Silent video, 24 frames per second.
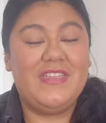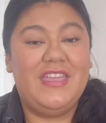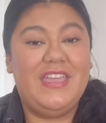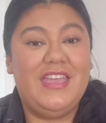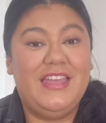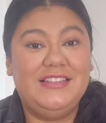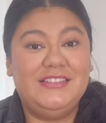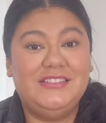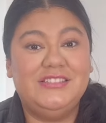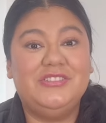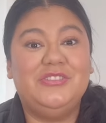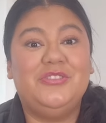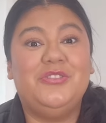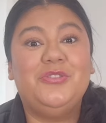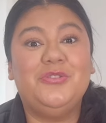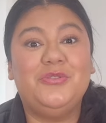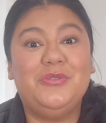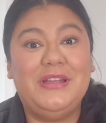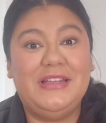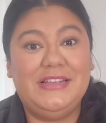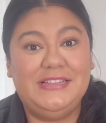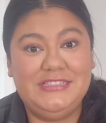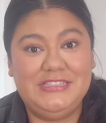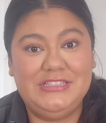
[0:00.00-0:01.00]
It's a
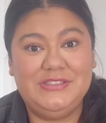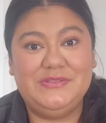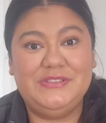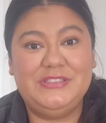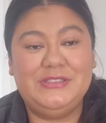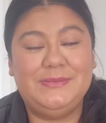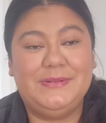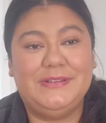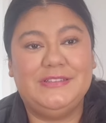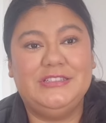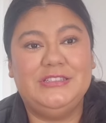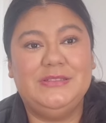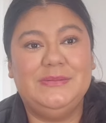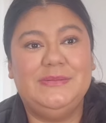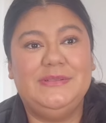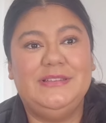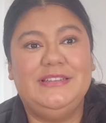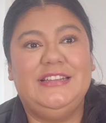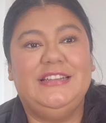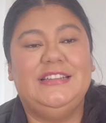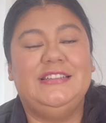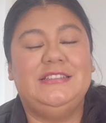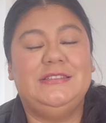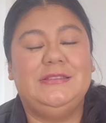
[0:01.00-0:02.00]
crazy
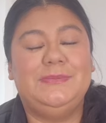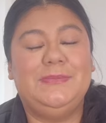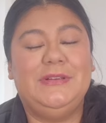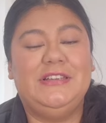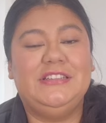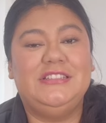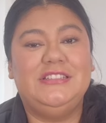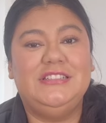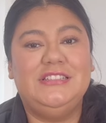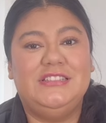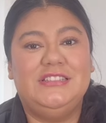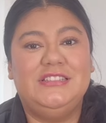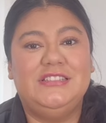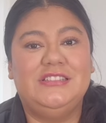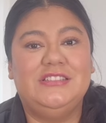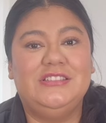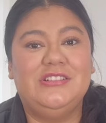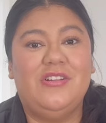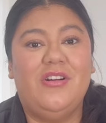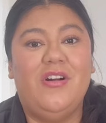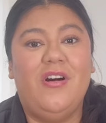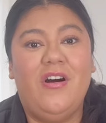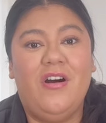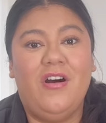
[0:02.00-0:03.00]
responsibility, especially since
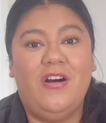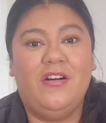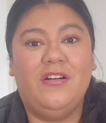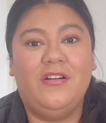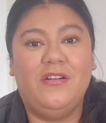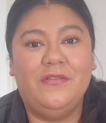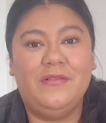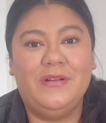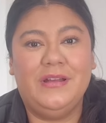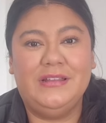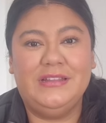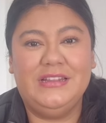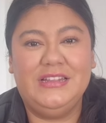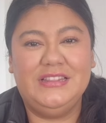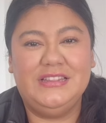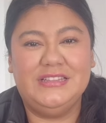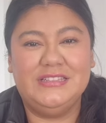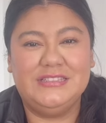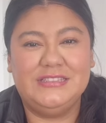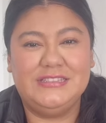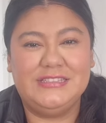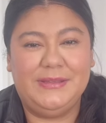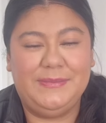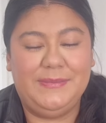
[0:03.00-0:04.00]
they're all around like
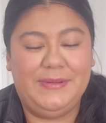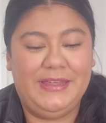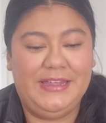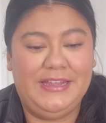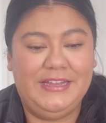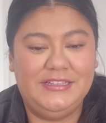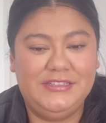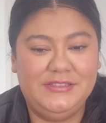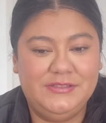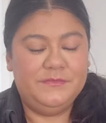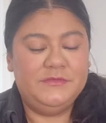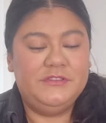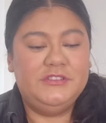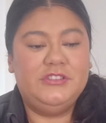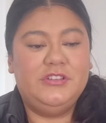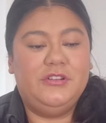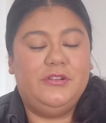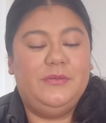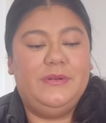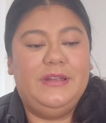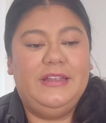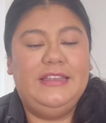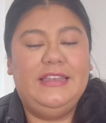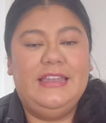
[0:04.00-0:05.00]
the same age.
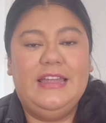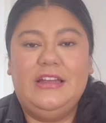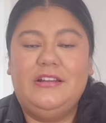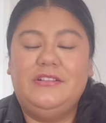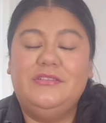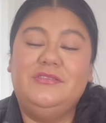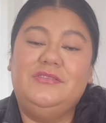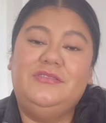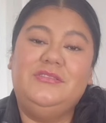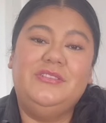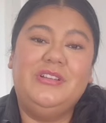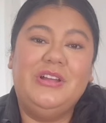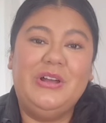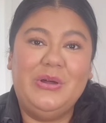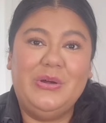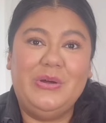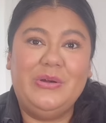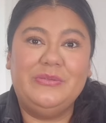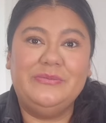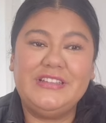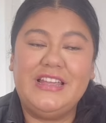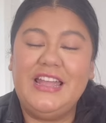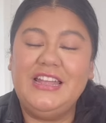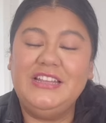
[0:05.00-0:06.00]
So right now,
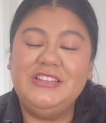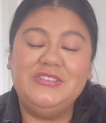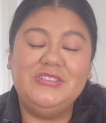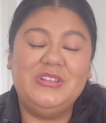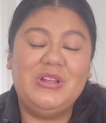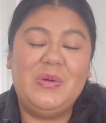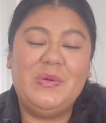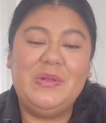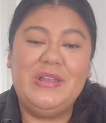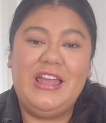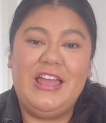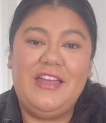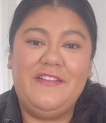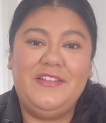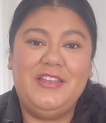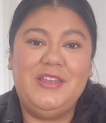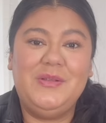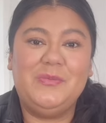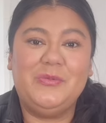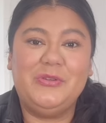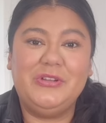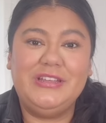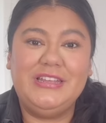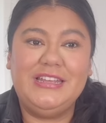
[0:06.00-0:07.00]
no, I do not want to have any
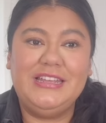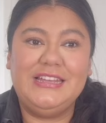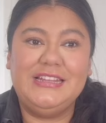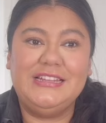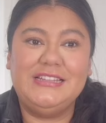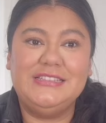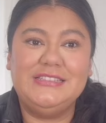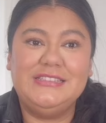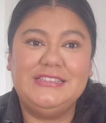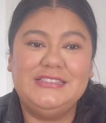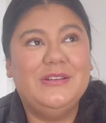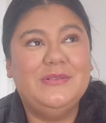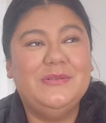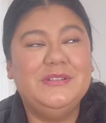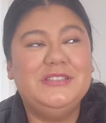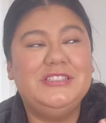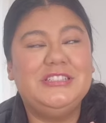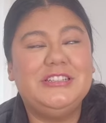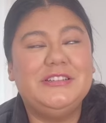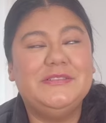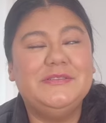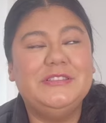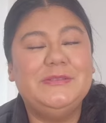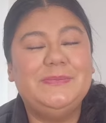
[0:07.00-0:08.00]
more kids. Which
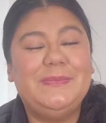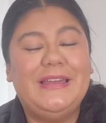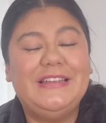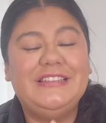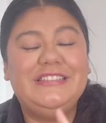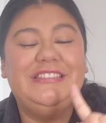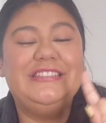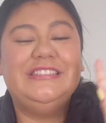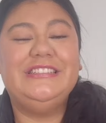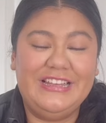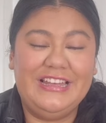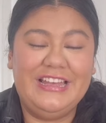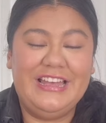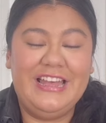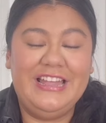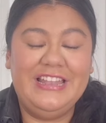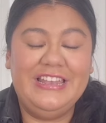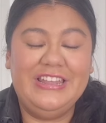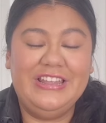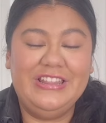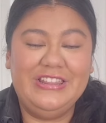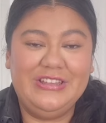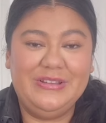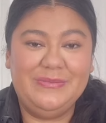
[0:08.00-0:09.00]
comes back to
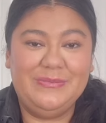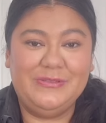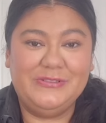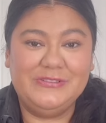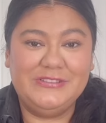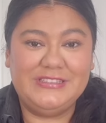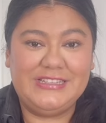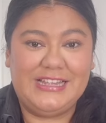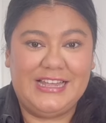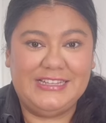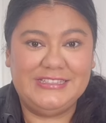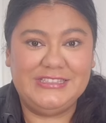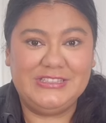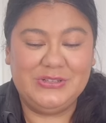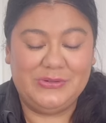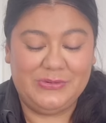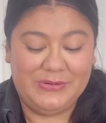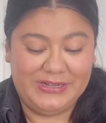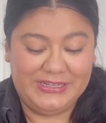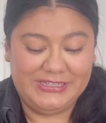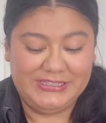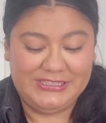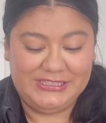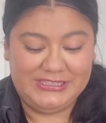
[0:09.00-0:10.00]
another most asked
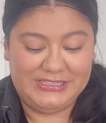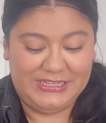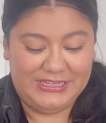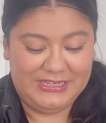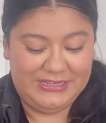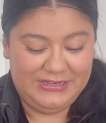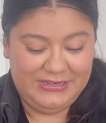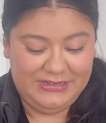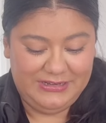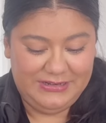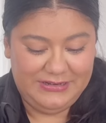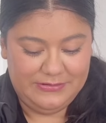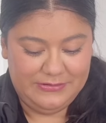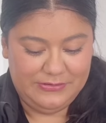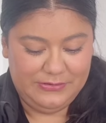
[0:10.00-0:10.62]
question.